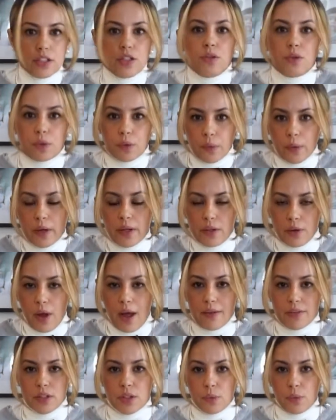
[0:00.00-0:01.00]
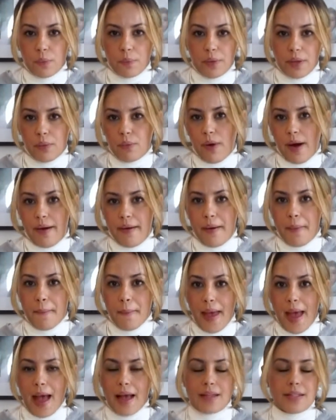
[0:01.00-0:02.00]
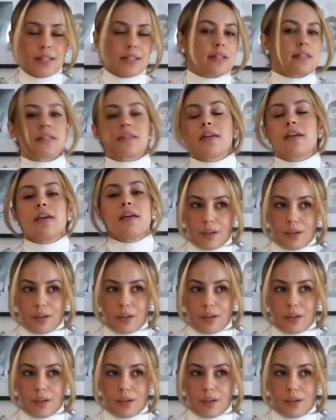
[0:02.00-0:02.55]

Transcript: you have to be wearing masks.